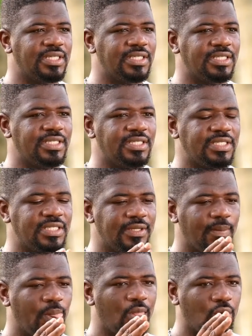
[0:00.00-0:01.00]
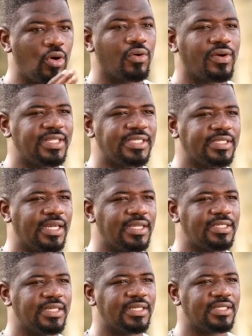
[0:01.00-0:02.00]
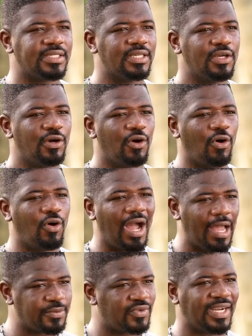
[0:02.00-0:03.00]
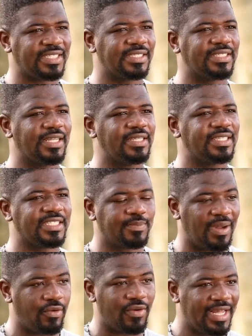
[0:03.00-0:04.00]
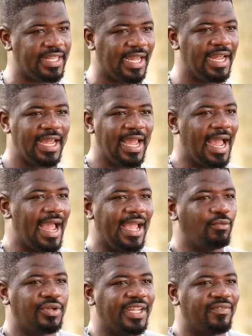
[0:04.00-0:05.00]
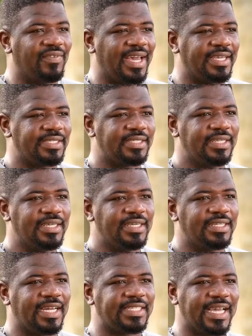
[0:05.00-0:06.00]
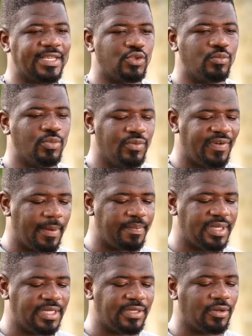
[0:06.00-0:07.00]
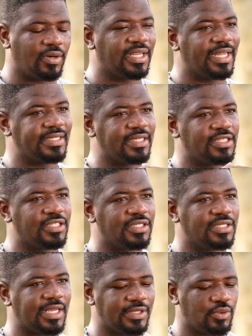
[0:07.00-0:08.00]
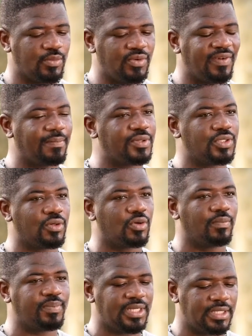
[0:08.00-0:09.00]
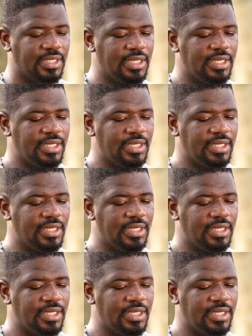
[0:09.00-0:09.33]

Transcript: the, the concrete intelligence or abstract intelligence, but rather I would advise that as you move up in organizations, as you move up in your company,